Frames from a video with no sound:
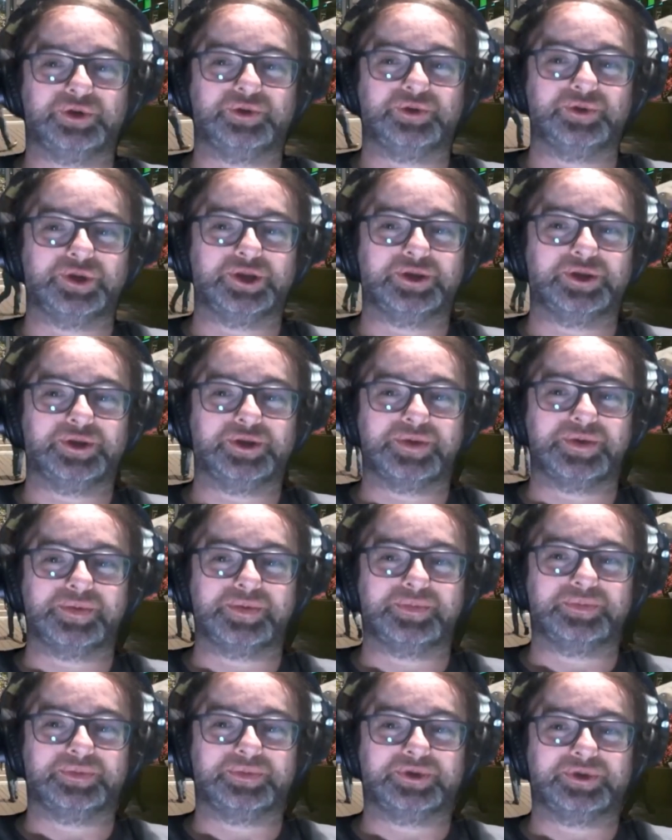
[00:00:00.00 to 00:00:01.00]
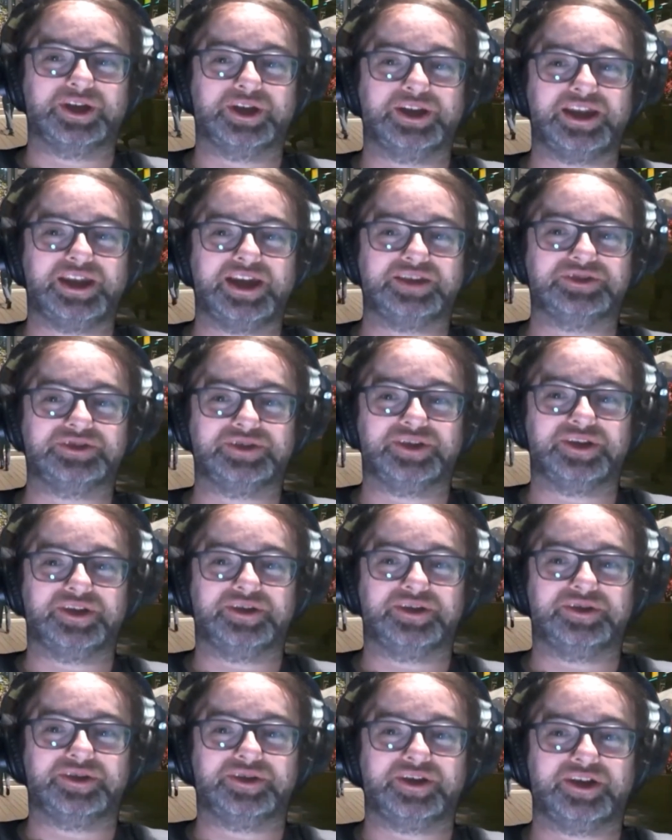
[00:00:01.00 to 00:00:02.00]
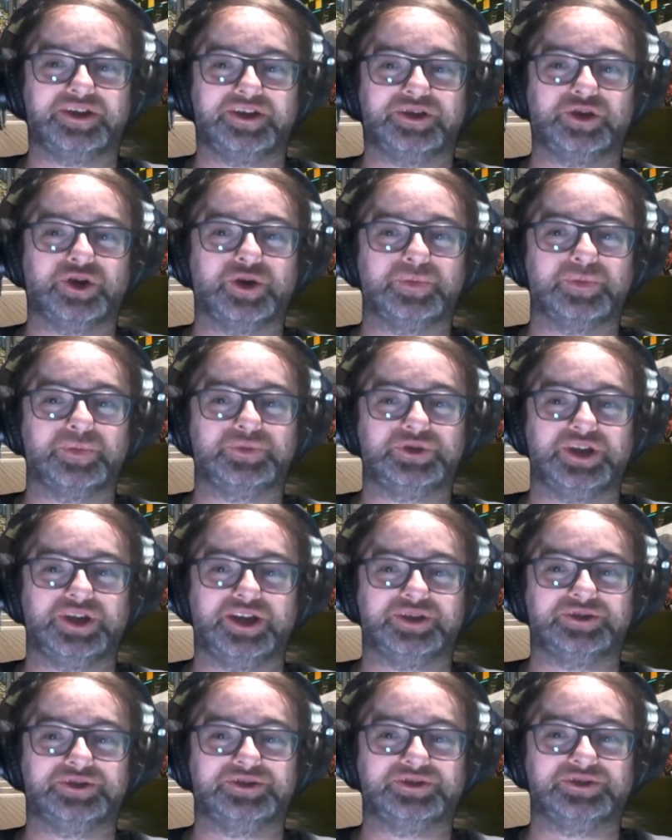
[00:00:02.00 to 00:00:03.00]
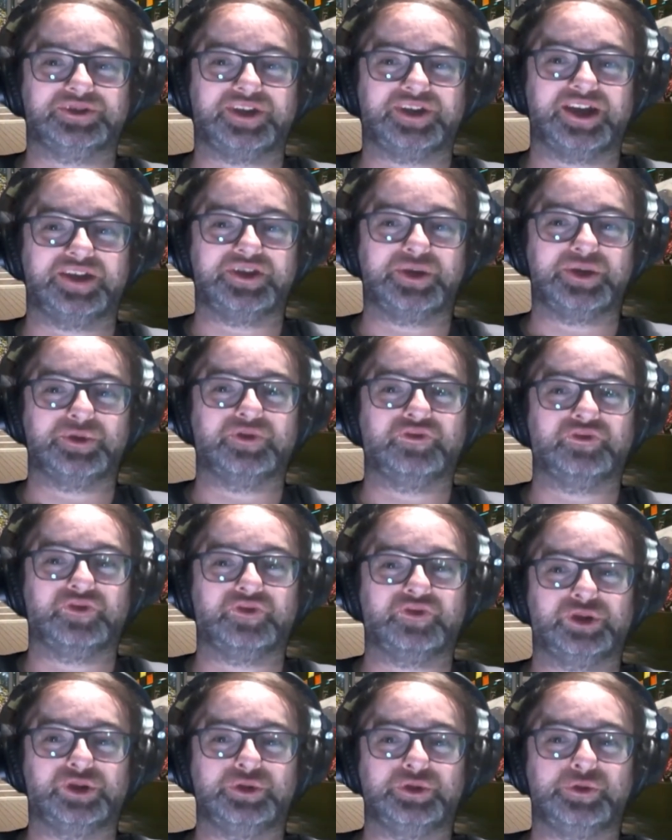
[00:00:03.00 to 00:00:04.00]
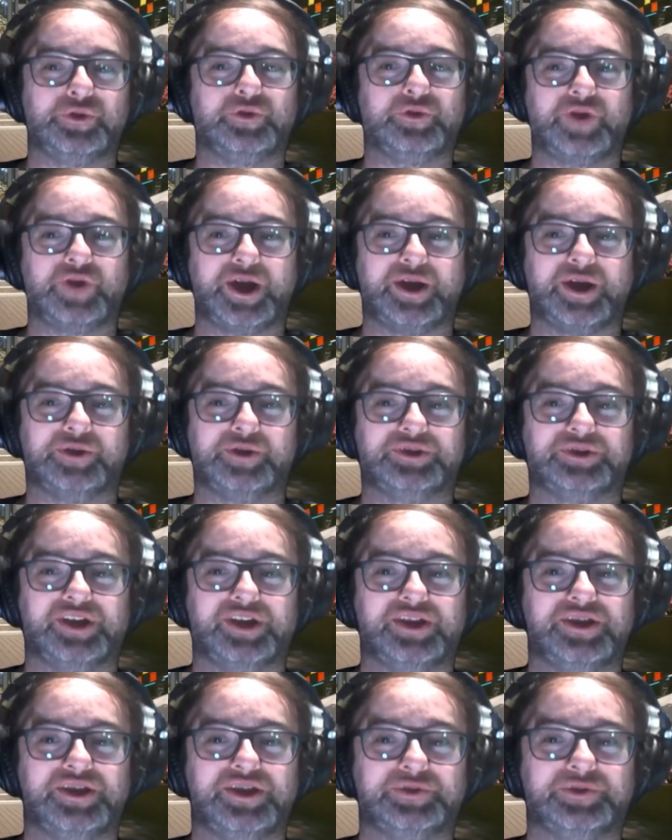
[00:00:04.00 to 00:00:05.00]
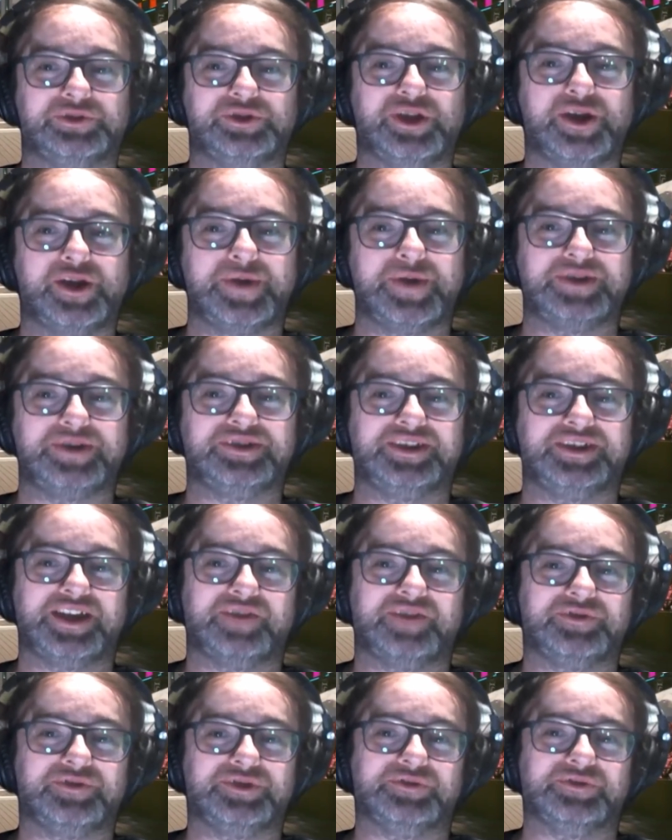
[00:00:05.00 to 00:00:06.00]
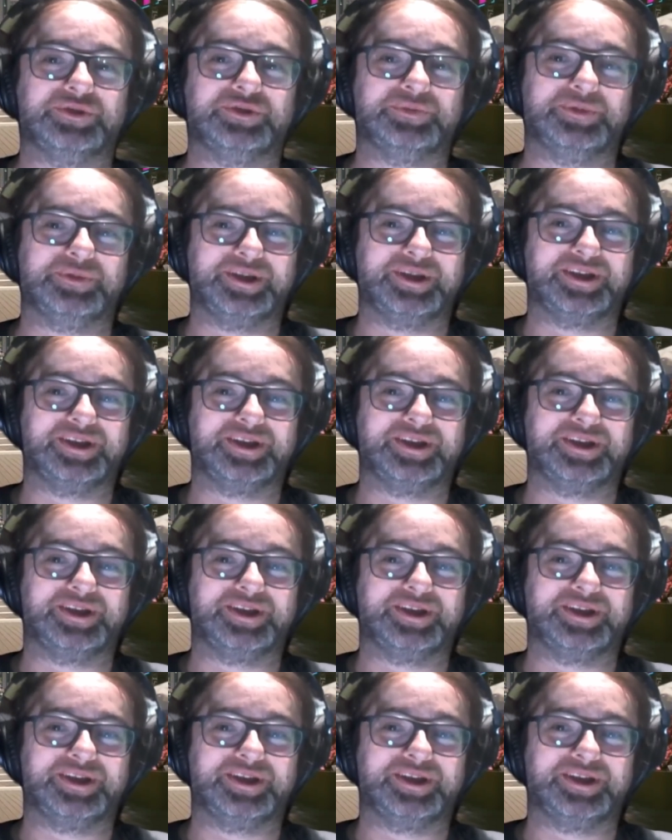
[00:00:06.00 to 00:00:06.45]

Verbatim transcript: will collect other objects and they will follow you around, and there is no way to get rid of them.